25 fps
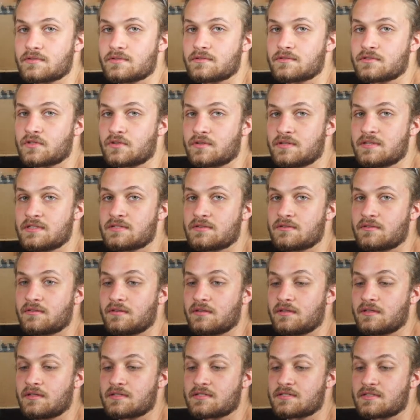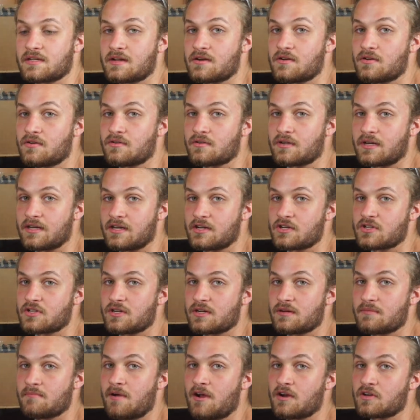So these are the signal
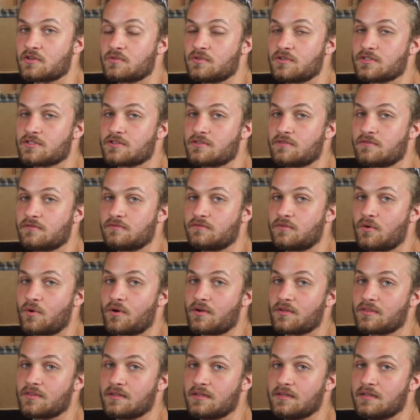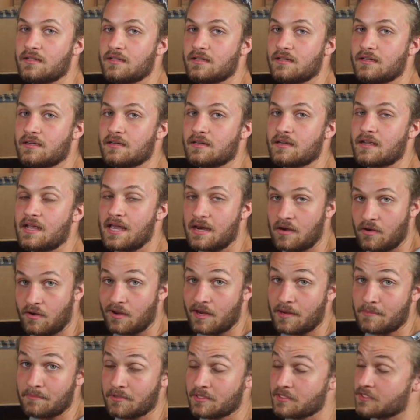conditioning modules for the
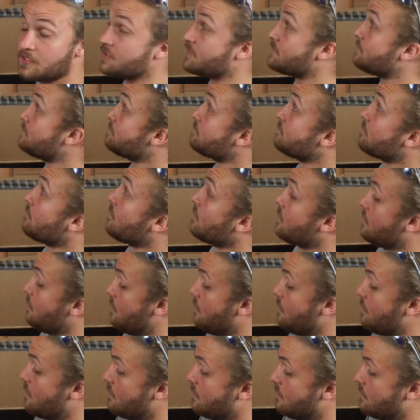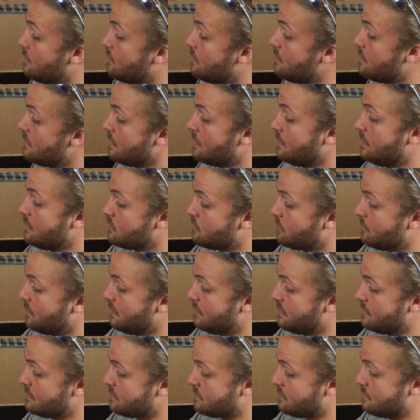analog inputs. Each one of
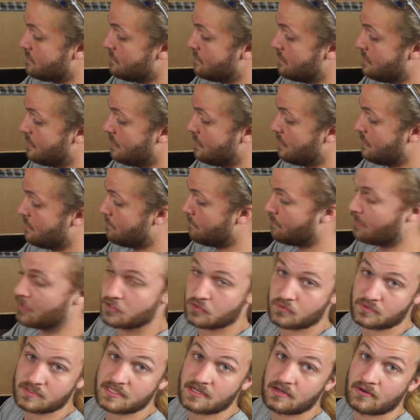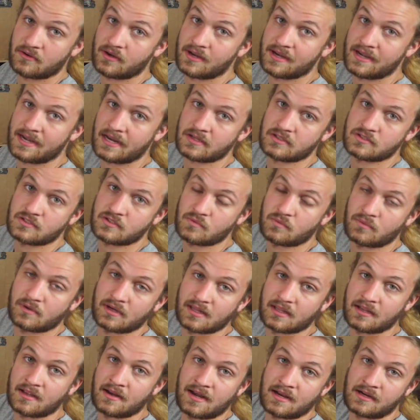these modules here connects to one of
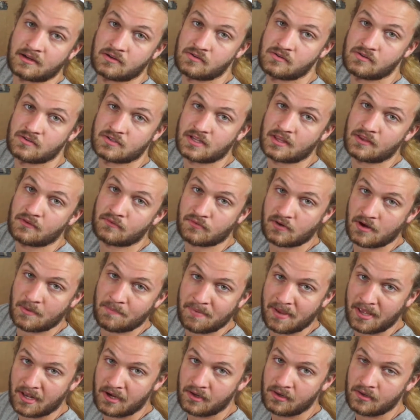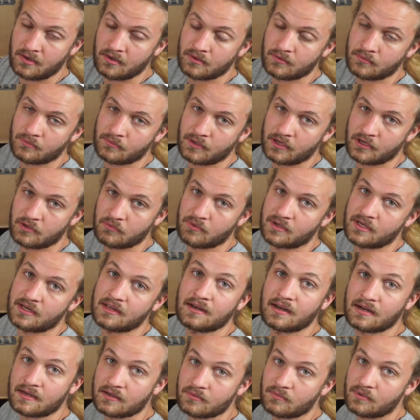the connectors on the front panel, where you would
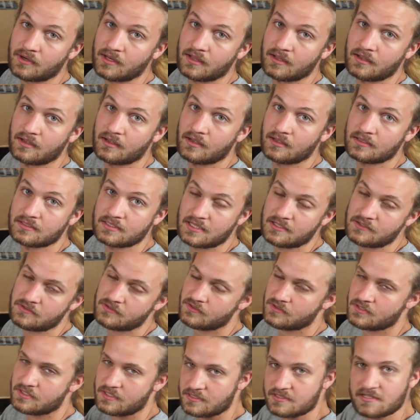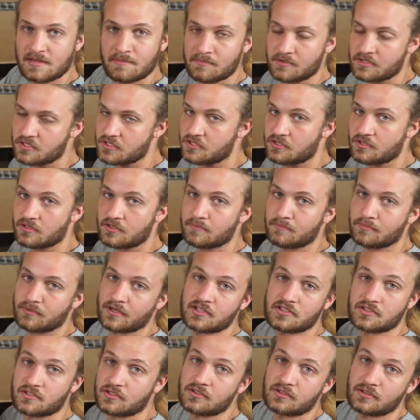connect to one of the sensors, the temperature,
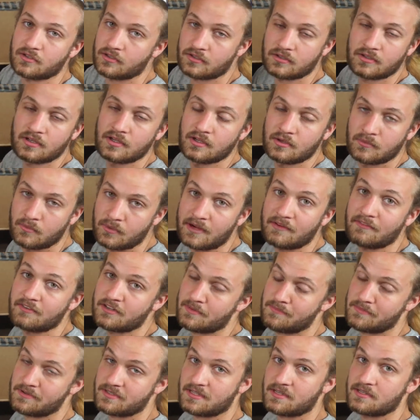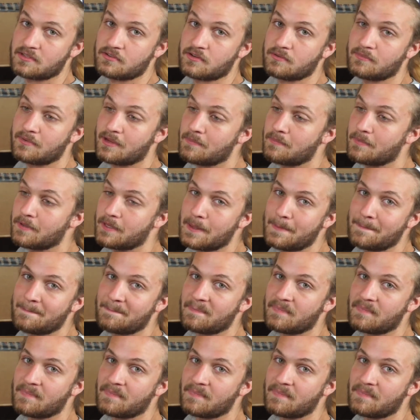pressure, whatever type of sensor it might be.